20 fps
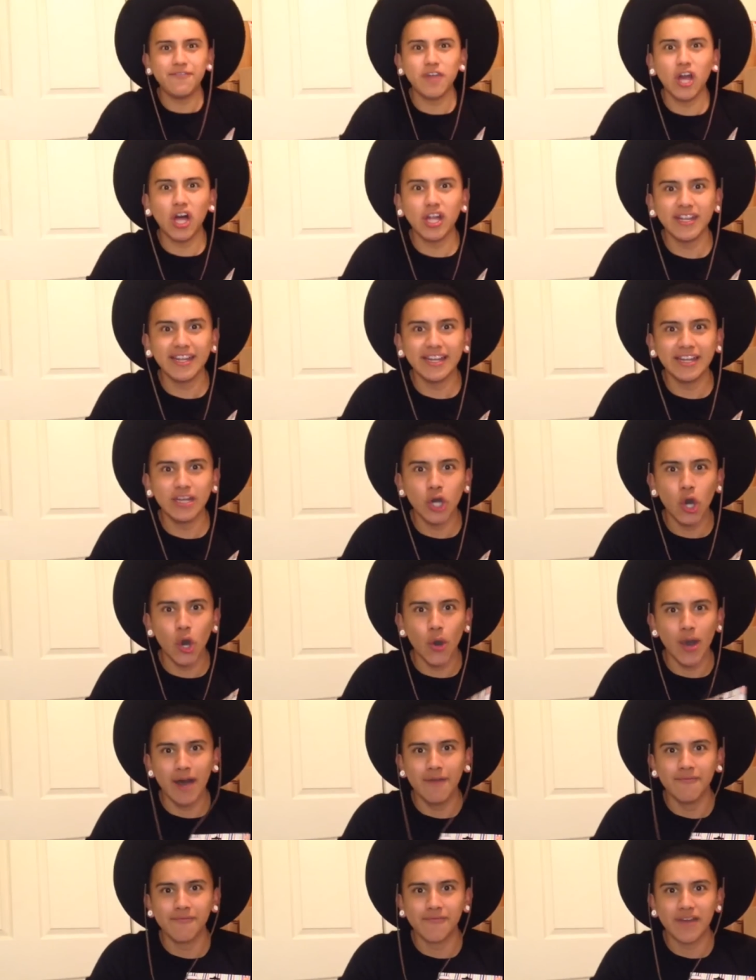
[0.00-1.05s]
If y'all didn't
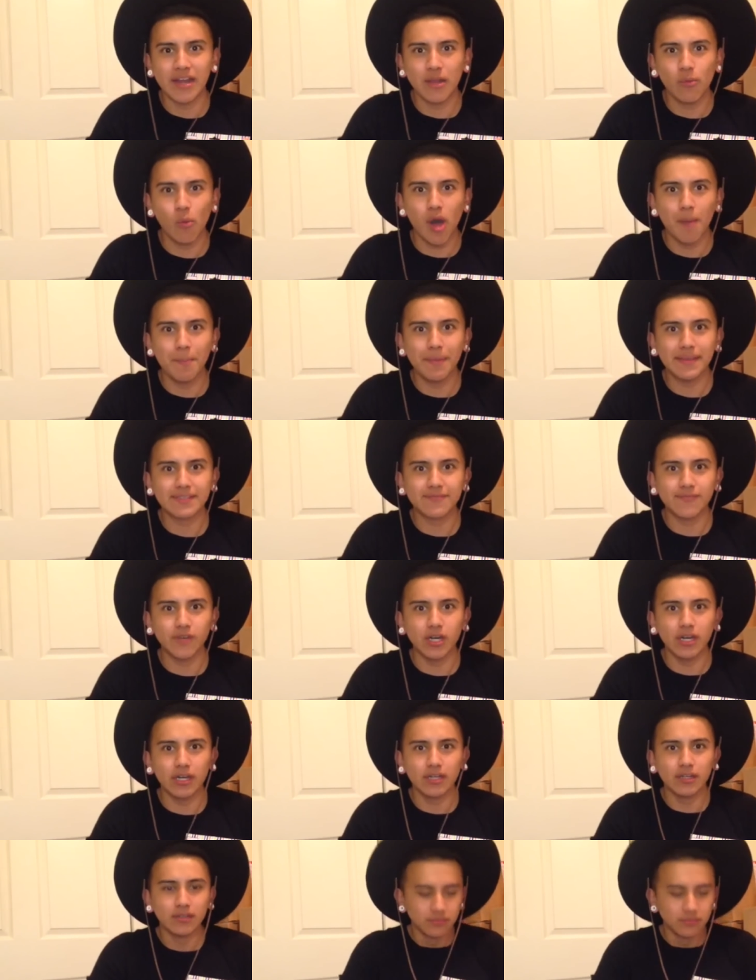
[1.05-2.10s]
know, I'm free wop as fuck.